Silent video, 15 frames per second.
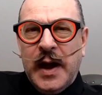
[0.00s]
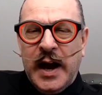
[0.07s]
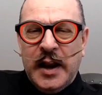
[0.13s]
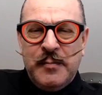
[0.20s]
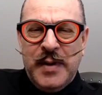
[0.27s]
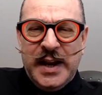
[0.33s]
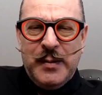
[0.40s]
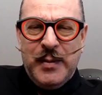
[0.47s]

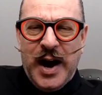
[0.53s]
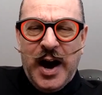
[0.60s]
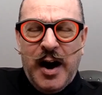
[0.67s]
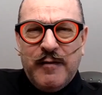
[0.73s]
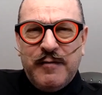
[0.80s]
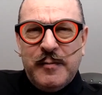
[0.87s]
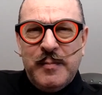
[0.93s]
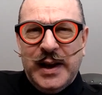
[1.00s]
I'd made
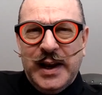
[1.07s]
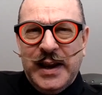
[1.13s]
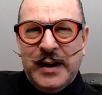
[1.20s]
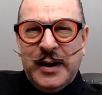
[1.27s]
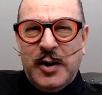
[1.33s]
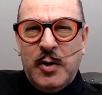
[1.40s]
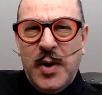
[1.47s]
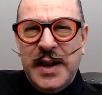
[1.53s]
about
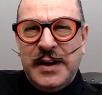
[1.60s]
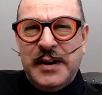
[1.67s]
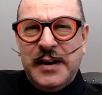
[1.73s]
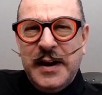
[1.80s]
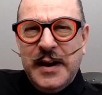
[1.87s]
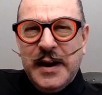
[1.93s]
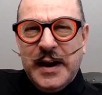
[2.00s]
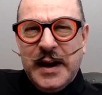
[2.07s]
£500,000
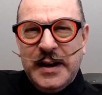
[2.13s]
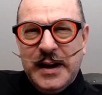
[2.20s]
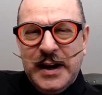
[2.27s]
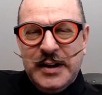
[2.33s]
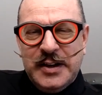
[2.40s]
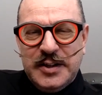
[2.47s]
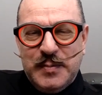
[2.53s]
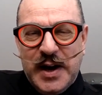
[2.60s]

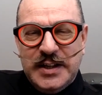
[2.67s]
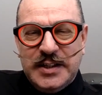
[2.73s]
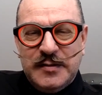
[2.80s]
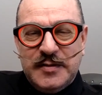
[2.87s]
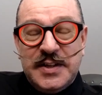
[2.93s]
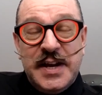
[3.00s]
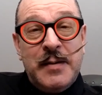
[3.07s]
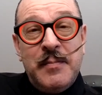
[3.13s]
in the space
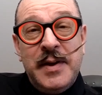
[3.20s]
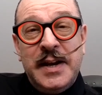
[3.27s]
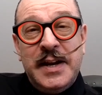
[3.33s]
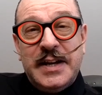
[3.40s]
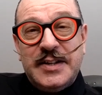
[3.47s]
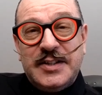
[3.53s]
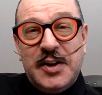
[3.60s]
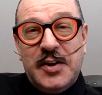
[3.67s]
of 10
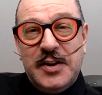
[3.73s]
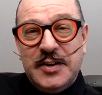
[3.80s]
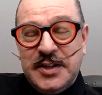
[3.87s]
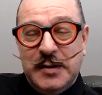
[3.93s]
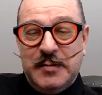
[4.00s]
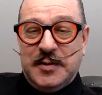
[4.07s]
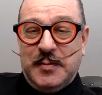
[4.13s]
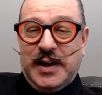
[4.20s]
minutes. So it
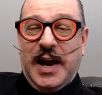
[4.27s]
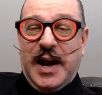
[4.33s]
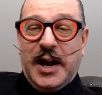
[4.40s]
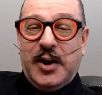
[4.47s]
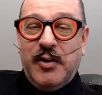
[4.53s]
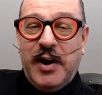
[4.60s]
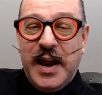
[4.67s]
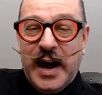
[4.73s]
seemed to me like a
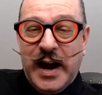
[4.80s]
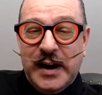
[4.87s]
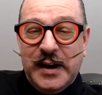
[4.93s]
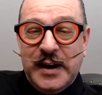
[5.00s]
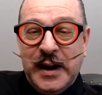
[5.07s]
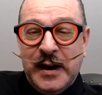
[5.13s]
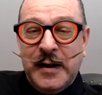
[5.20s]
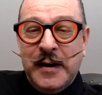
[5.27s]
great
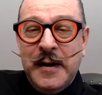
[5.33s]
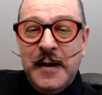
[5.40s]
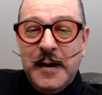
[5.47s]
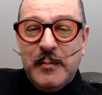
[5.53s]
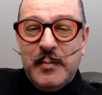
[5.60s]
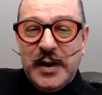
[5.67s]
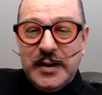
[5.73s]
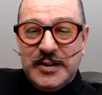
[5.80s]
idea.
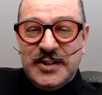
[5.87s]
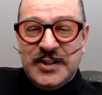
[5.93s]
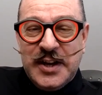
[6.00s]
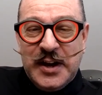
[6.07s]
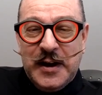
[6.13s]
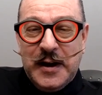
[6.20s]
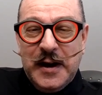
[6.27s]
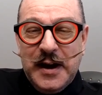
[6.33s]
But
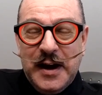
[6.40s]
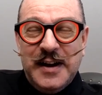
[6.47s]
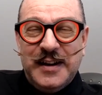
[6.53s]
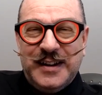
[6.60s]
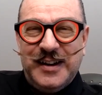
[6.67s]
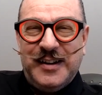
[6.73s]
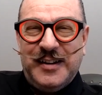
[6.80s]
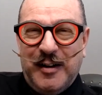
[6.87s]

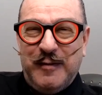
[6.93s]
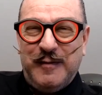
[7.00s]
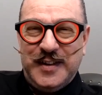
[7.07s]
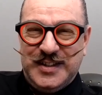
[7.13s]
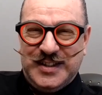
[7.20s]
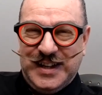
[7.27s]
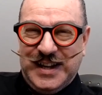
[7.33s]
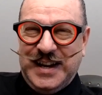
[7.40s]

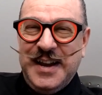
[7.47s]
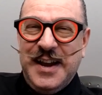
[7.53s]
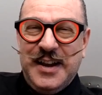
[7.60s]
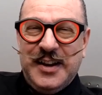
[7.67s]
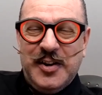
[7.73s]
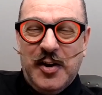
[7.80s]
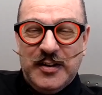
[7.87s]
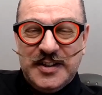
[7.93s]
obviously
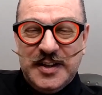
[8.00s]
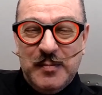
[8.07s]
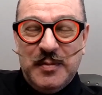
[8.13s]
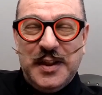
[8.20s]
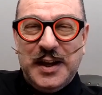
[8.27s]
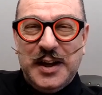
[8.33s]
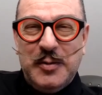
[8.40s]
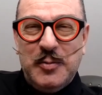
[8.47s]
not
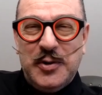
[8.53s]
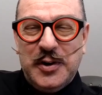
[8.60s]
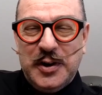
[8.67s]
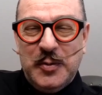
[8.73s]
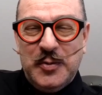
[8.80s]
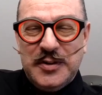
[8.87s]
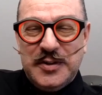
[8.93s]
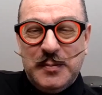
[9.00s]
something
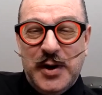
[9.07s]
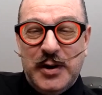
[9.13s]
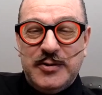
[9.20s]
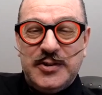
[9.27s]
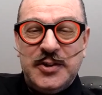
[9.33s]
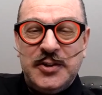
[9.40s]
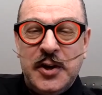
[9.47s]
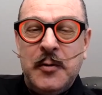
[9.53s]
you were
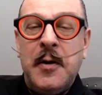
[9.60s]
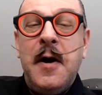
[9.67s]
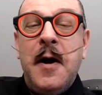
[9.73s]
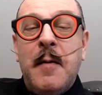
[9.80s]
supposed to do.